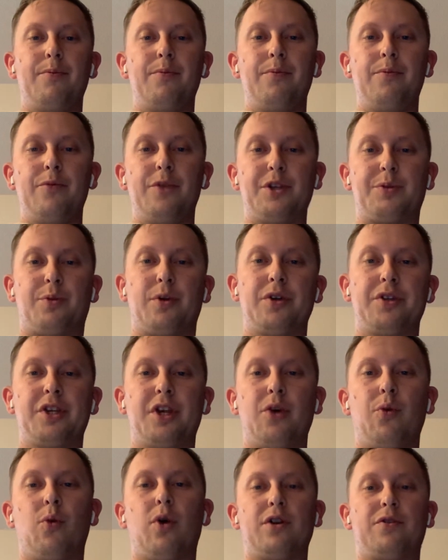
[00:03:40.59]
This person
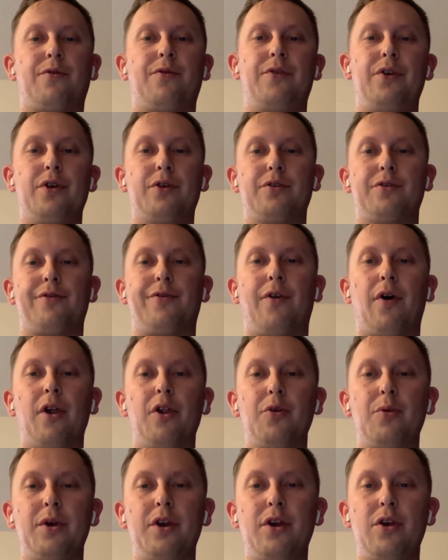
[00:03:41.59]
can watch for vehicles
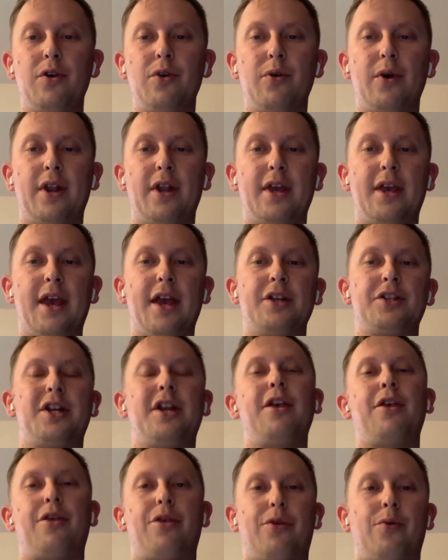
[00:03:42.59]
following you and engage
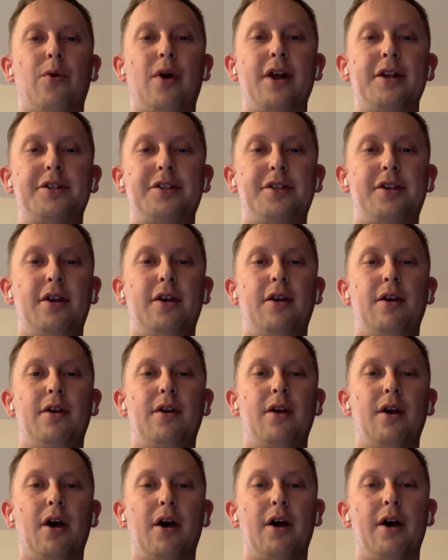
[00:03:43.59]
any threats
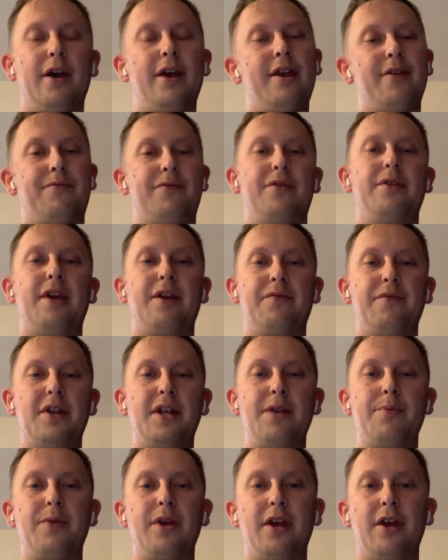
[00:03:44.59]
if
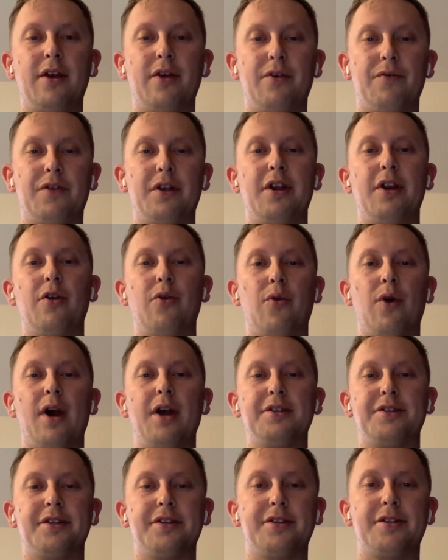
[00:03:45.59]
need be, or if the need
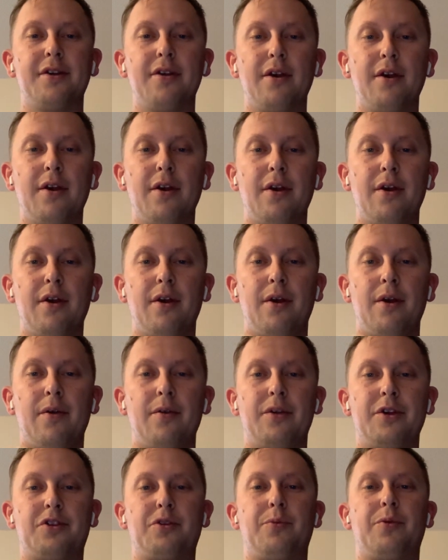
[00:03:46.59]
arises.
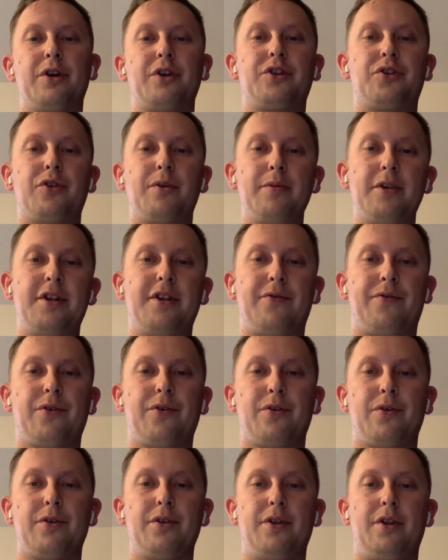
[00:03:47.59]
This would be extremely
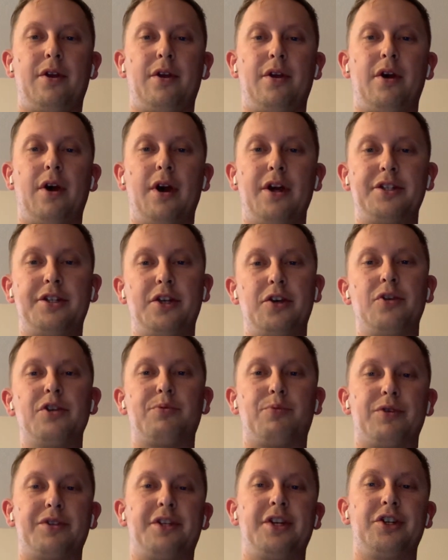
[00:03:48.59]
difficult to use
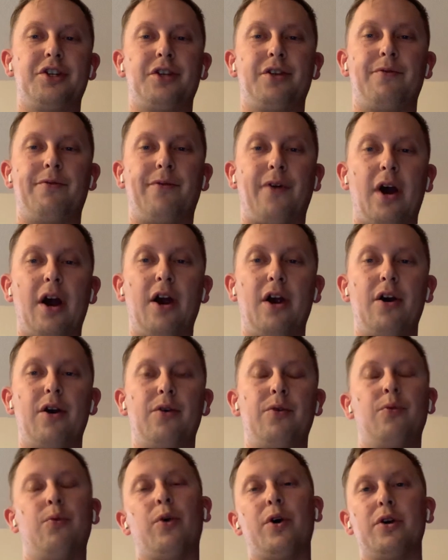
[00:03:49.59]
precision
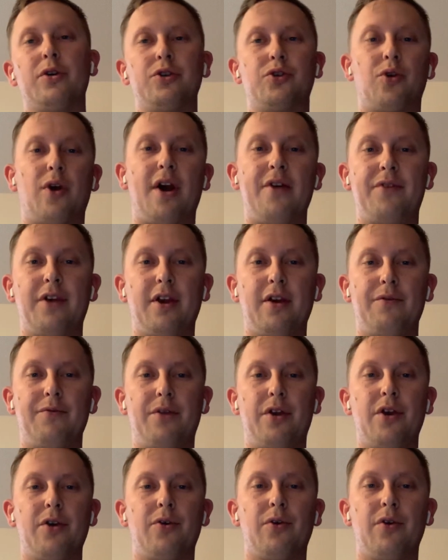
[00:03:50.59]
fire while you're driving a
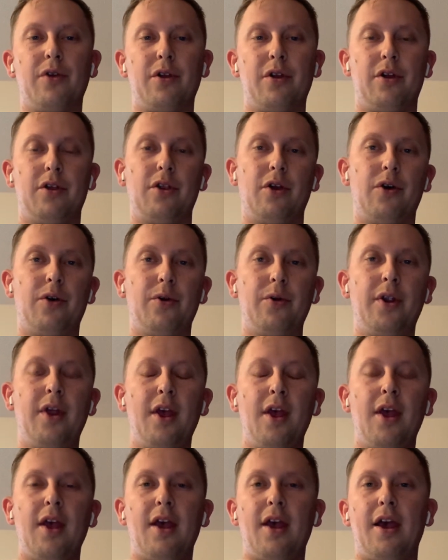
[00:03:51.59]
vehicle alone.
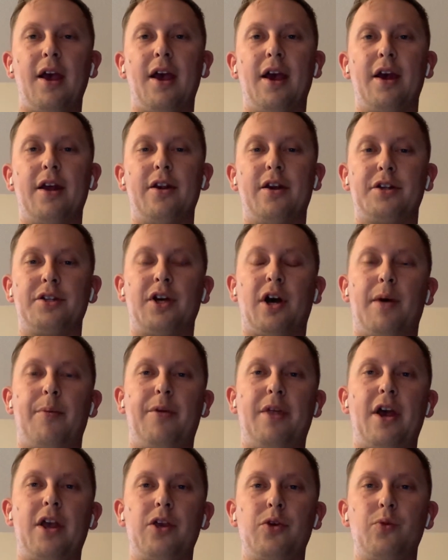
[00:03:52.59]
And on top
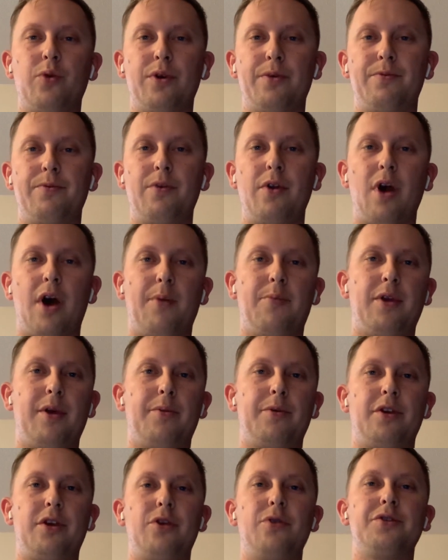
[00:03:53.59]
of that, you would not be
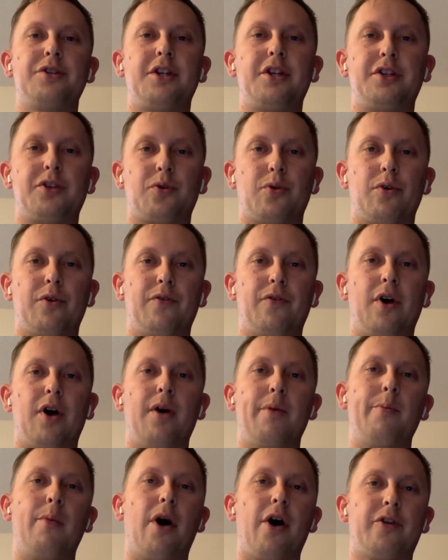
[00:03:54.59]
able to use any sort
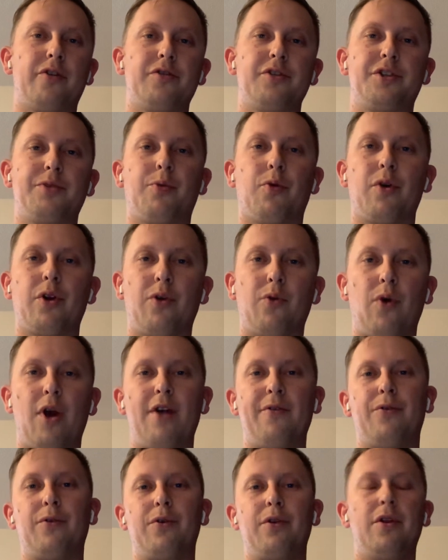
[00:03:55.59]
of modern sporting
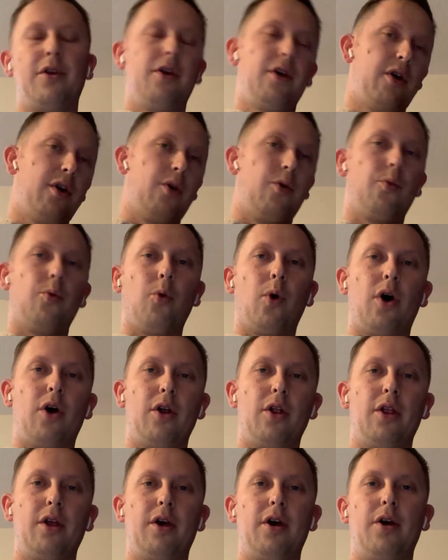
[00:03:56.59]
rifle
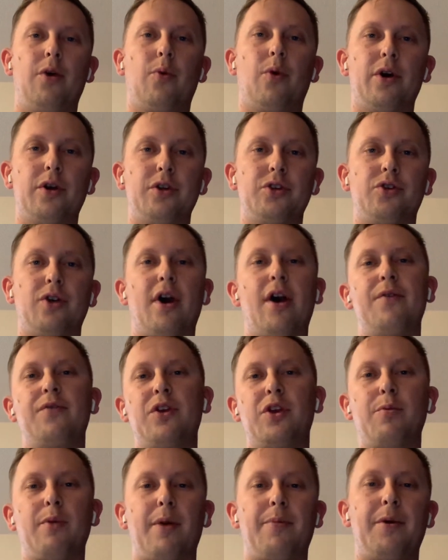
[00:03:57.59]
while you're
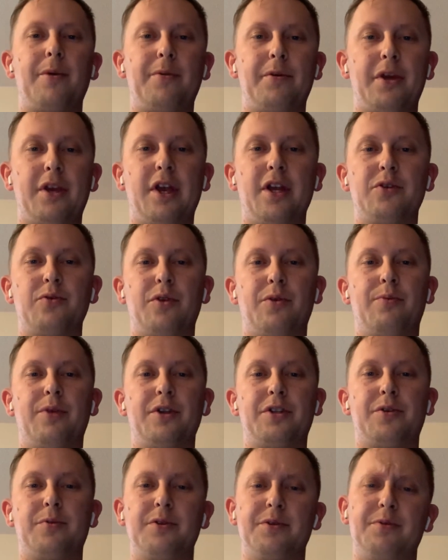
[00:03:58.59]
driving. You might be able to engage with a
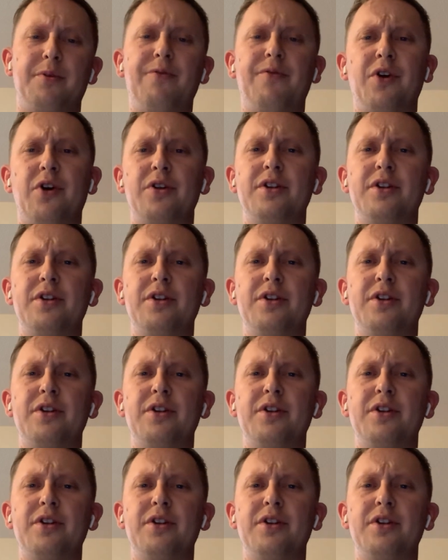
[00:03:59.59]
pistol, but it's going to be very